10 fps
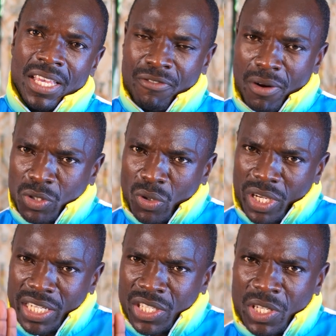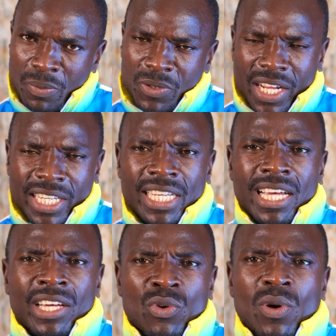If I'm talking these steps and they
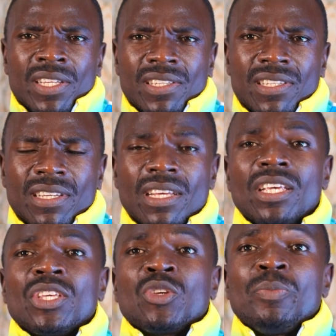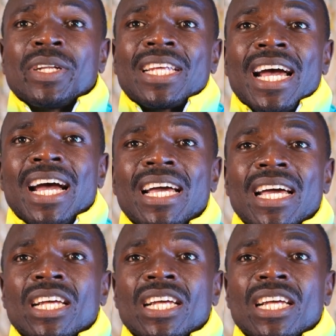are yours, you better